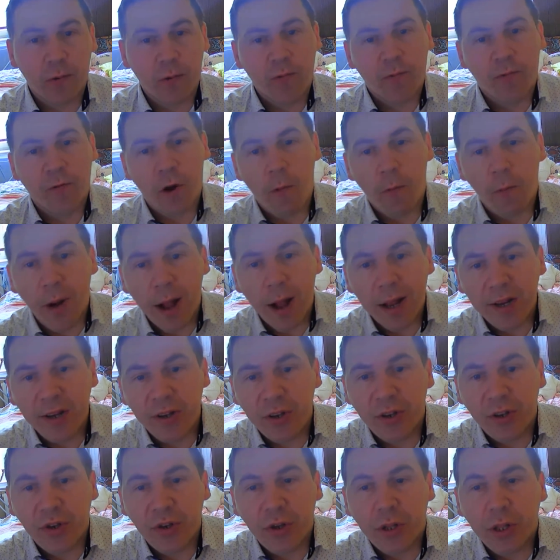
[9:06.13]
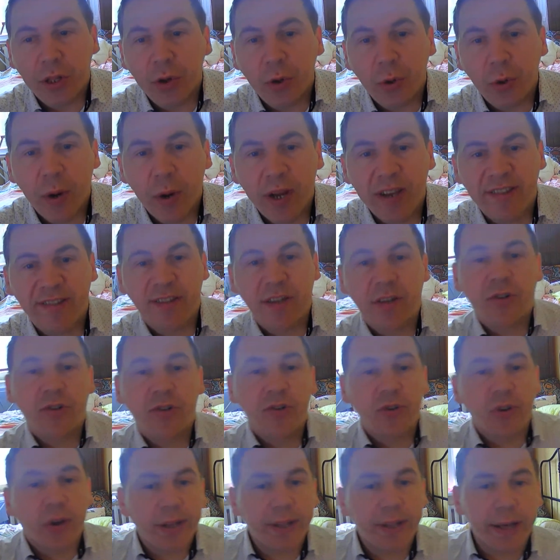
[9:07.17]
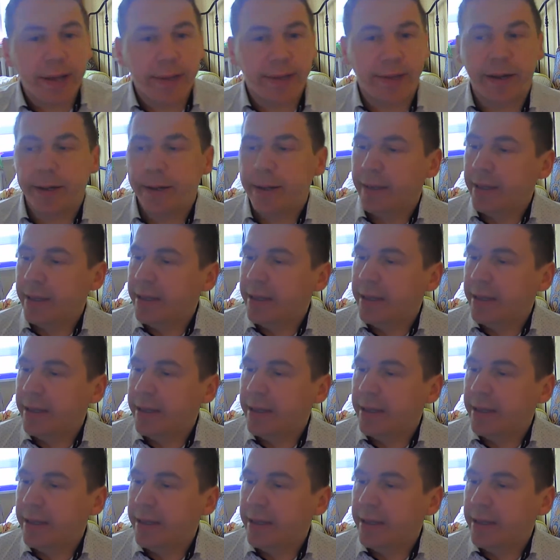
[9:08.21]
from one university to another.